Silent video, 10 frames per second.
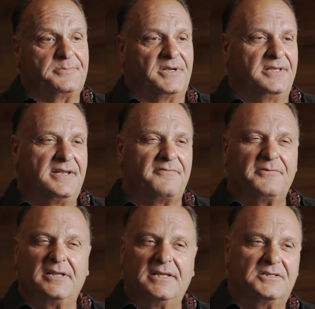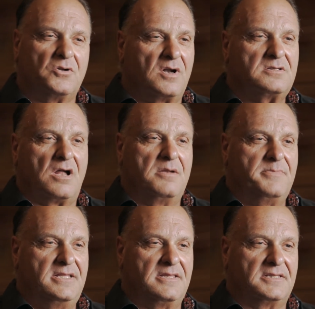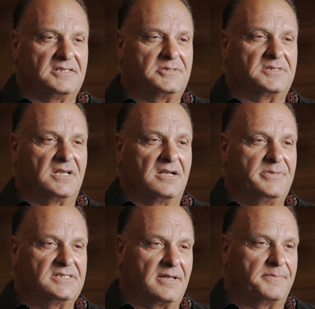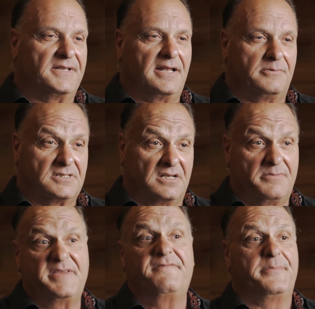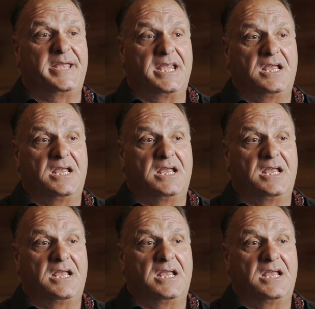but it never really dawned on me that this was going to be something that was going to be for me.